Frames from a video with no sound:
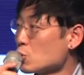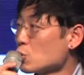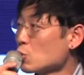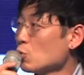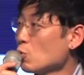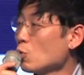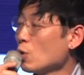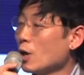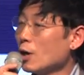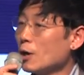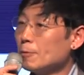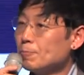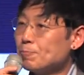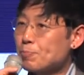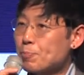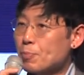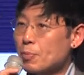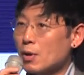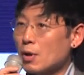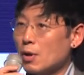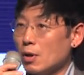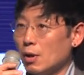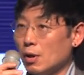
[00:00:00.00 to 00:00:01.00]
to
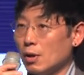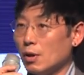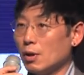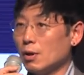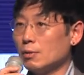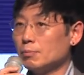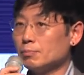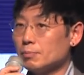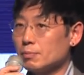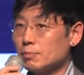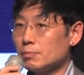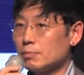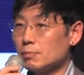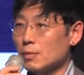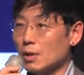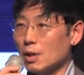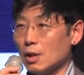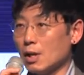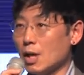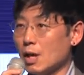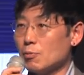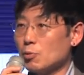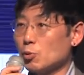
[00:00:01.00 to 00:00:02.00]

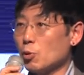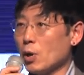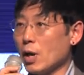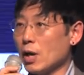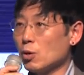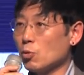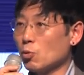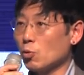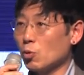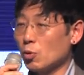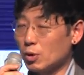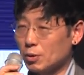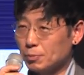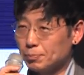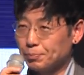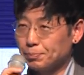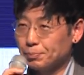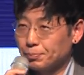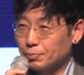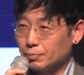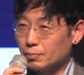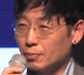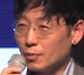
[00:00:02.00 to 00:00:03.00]
elaborate or
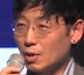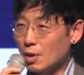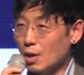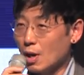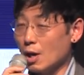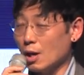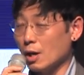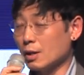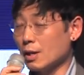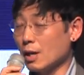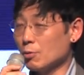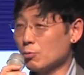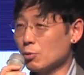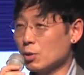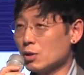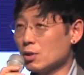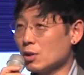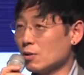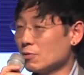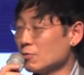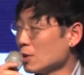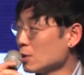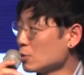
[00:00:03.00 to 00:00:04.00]
get rid
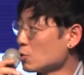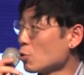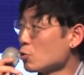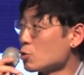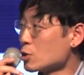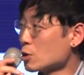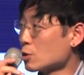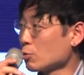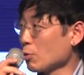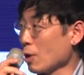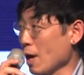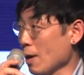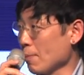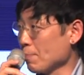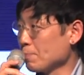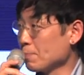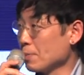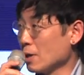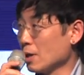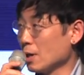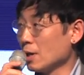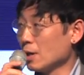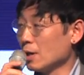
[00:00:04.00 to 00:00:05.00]
of those
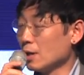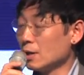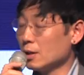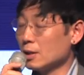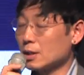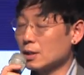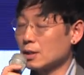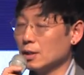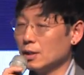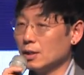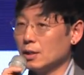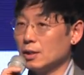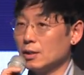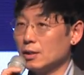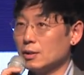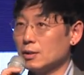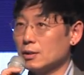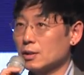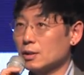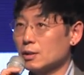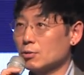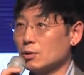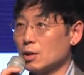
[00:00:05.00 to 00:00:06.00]

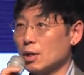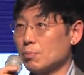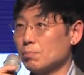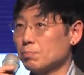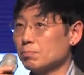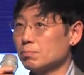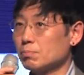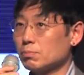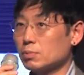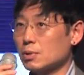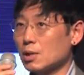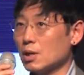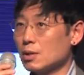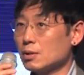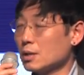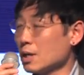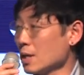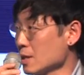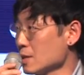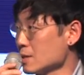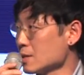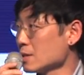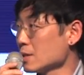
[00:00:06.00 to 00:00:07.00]
crap
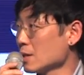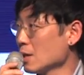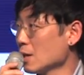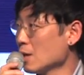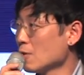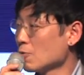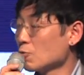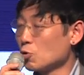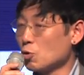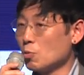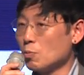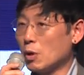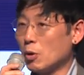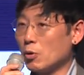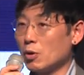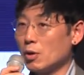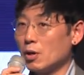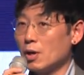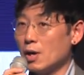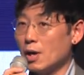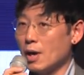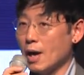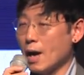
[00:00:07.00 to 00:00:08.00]
contents from our
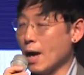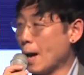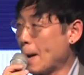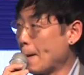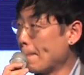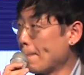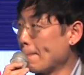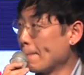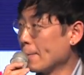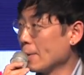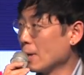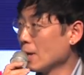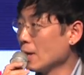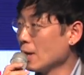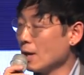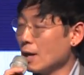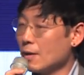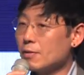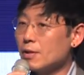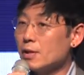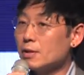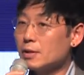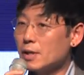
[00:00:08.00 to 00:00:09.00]
app.
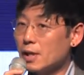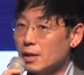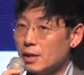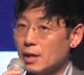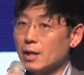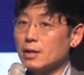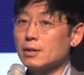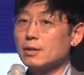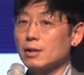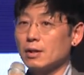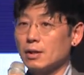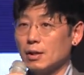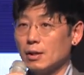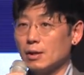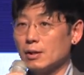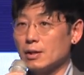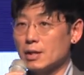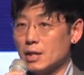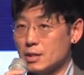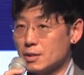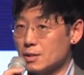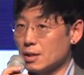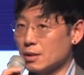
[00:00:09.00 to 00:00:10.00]
And then they get
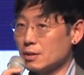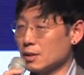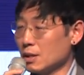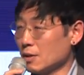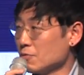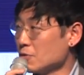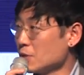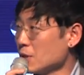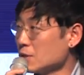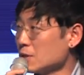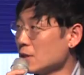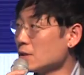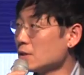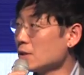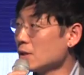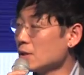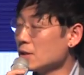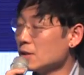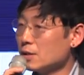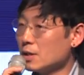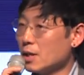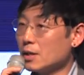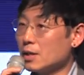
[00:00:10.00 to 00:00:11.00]
incentives. And then
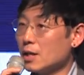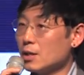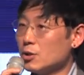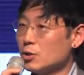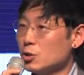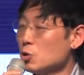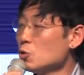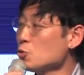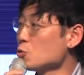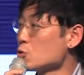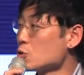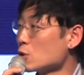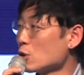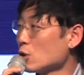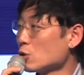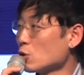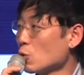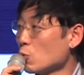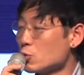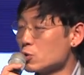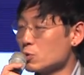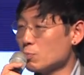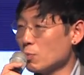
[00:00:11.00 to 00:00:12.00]
they can use
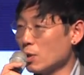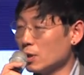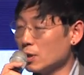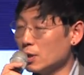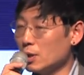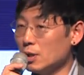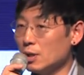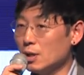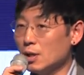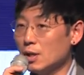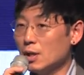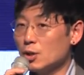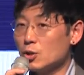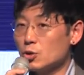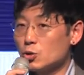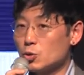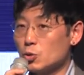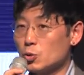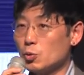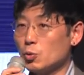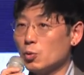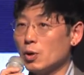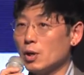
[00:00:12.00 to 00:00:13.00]
those money
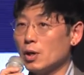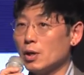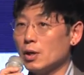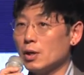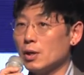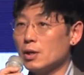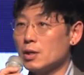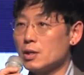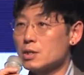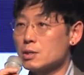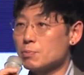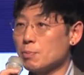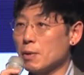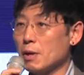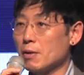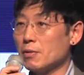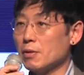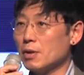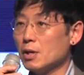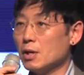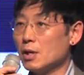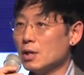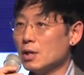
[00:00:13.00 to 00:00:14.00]
to spend